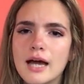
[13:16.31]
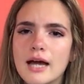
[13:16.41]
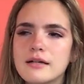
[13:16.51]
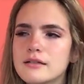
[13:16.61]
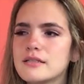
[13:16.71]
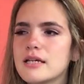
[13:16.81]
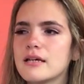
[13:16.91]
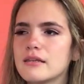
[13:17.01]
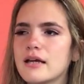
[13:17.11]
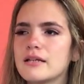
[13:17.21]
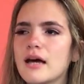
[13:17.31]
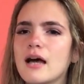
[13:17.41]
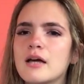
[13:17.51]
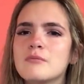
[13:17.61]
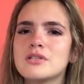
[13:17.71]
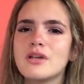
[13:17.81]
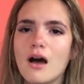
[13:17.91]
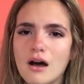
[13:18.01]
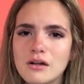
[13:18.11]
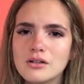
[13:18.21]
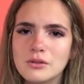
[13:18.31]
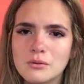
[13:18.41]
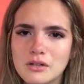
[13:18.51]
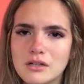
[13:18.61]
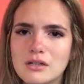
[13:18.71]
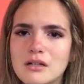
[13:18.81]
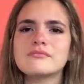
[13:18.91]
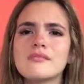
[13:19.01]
had to take that time and talk to her.